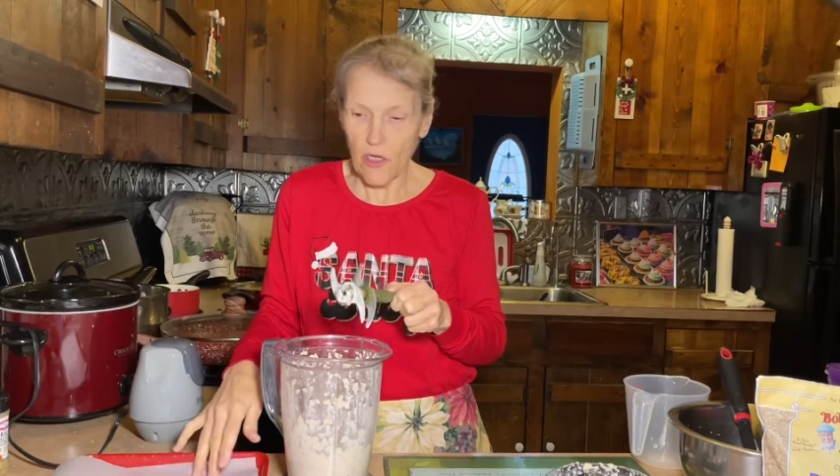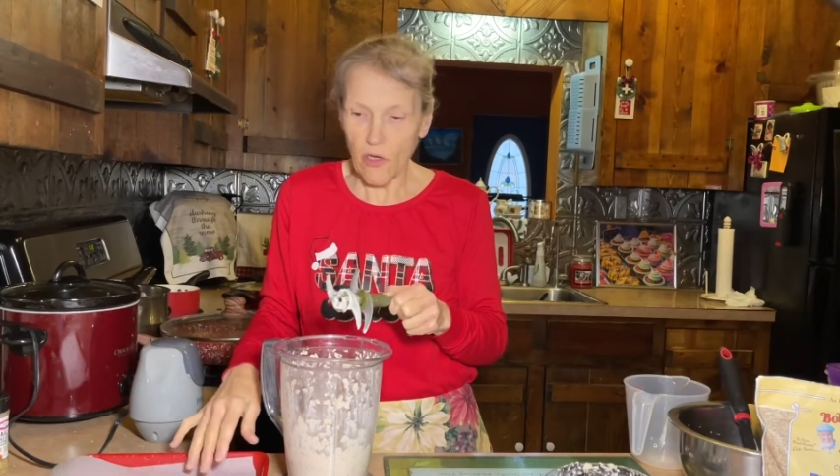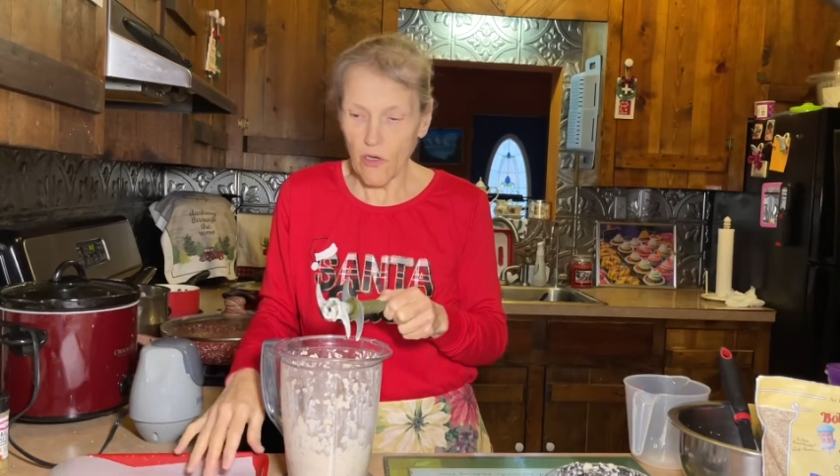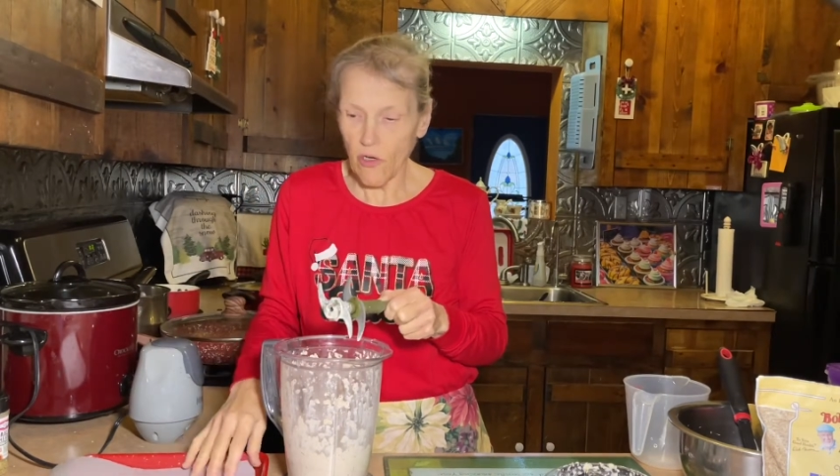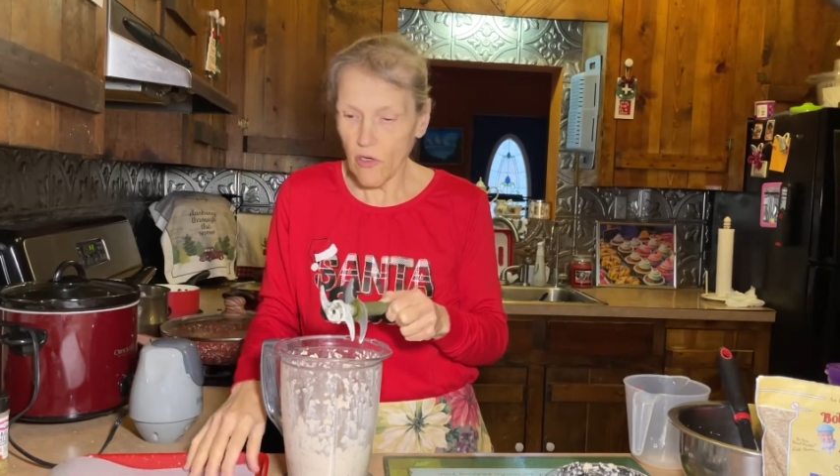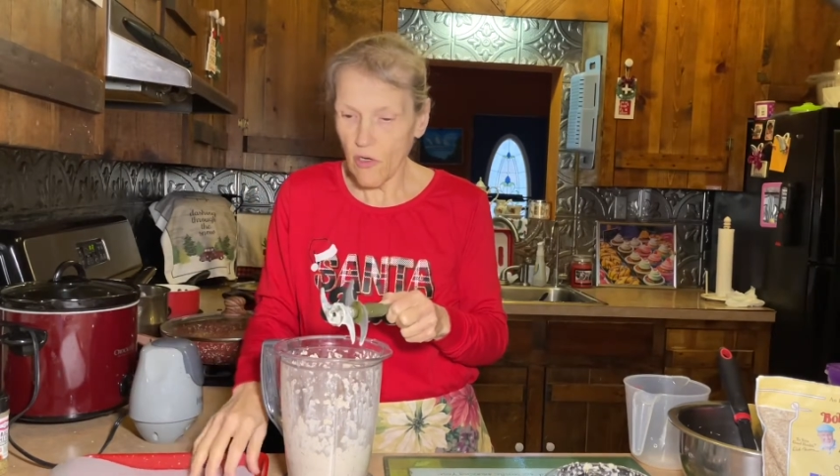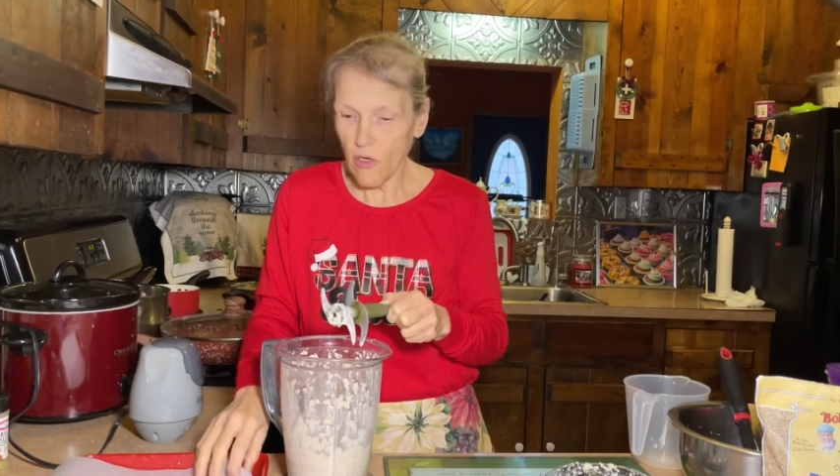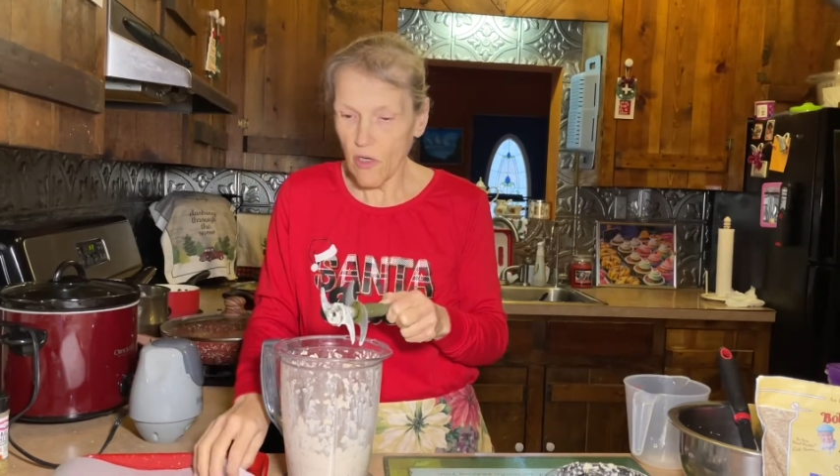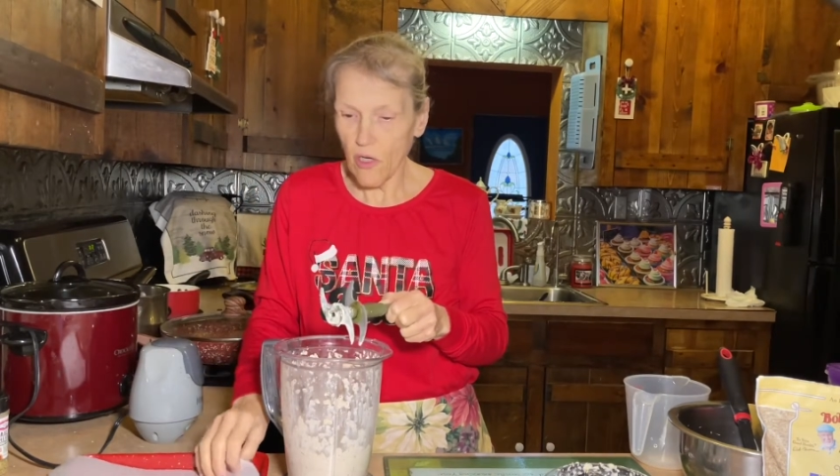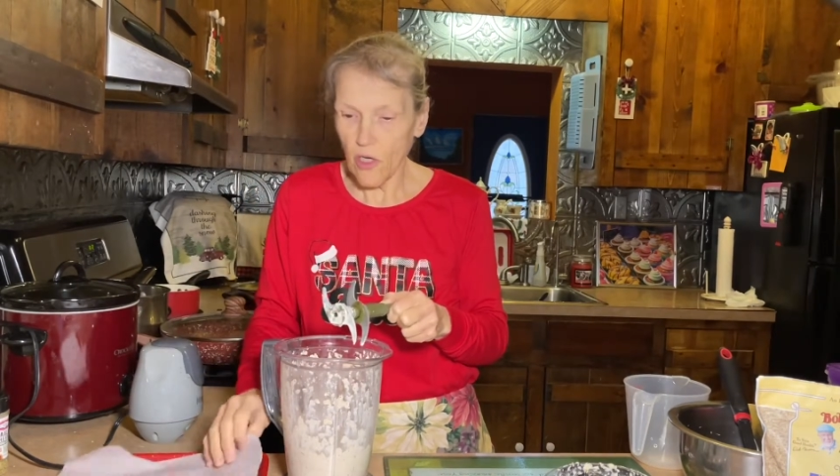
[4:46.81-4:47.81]
your
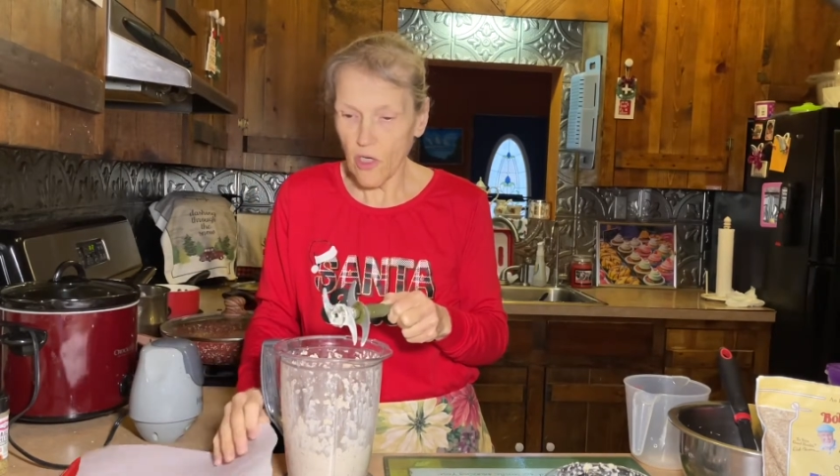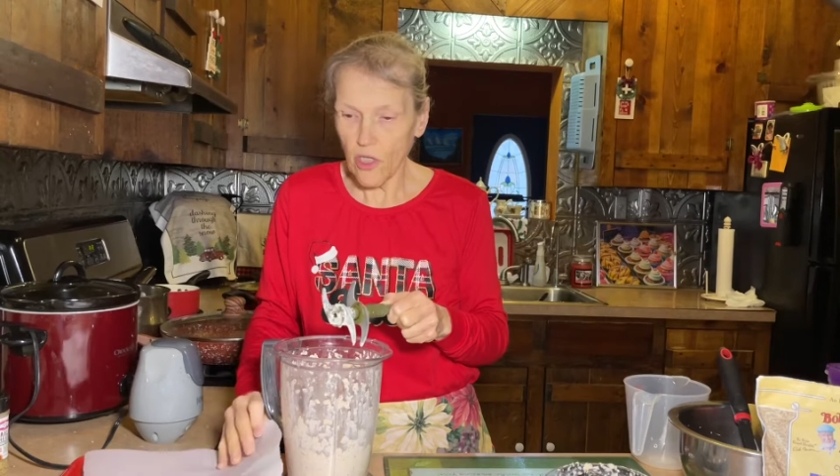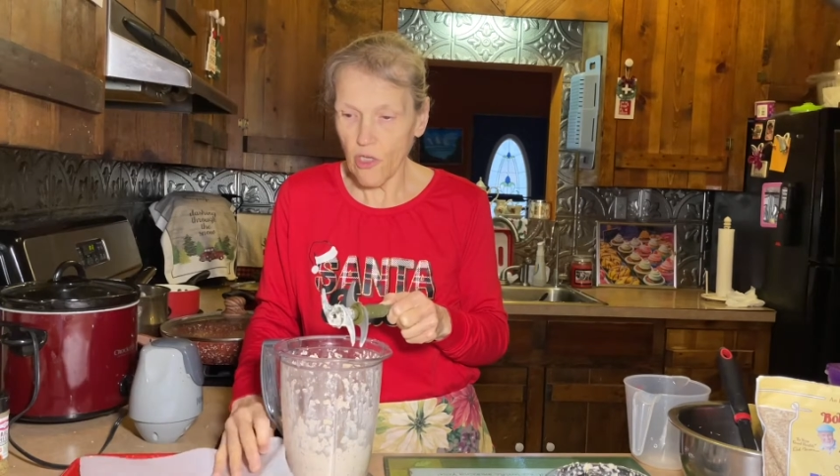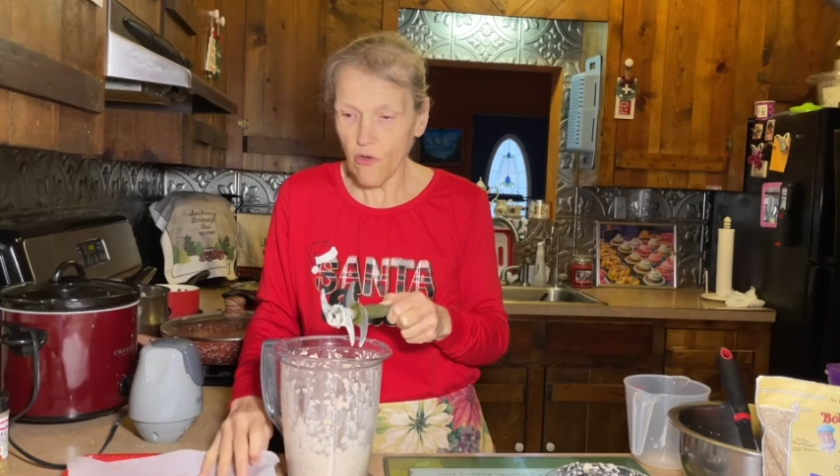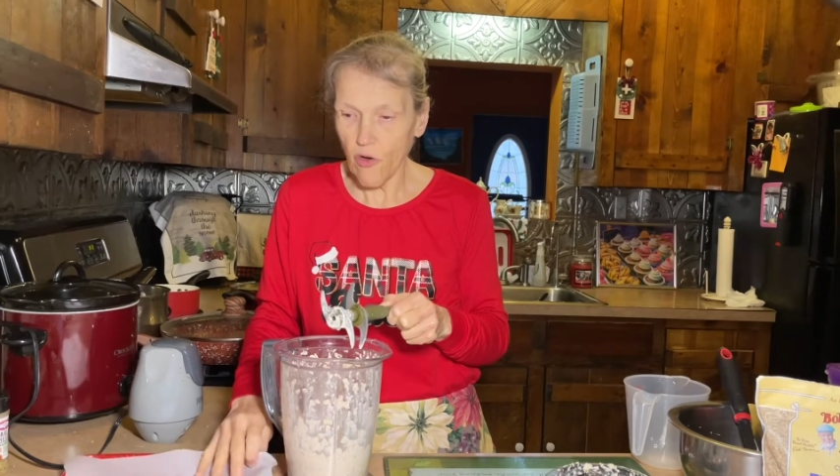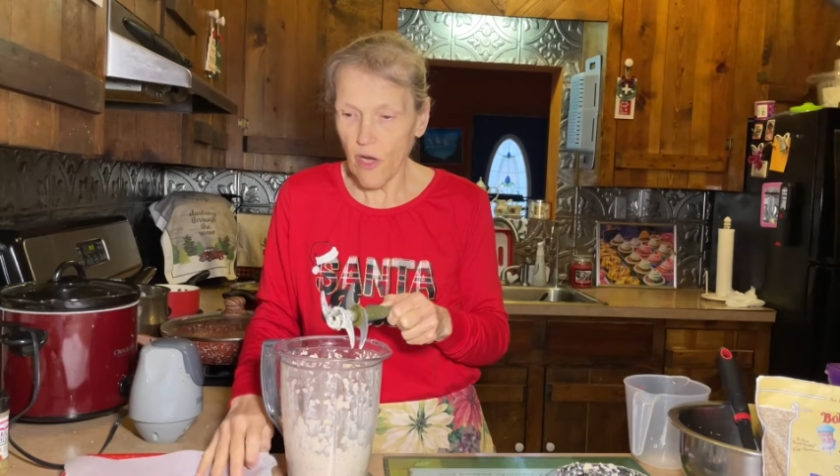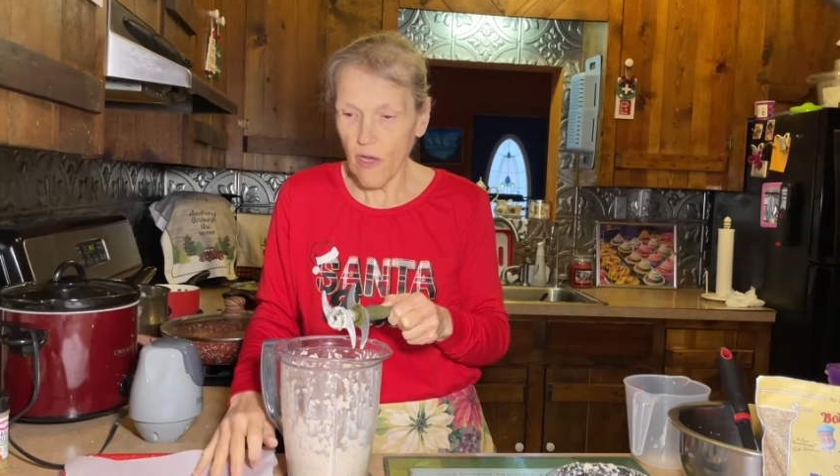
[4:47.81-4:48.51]
cookie tray.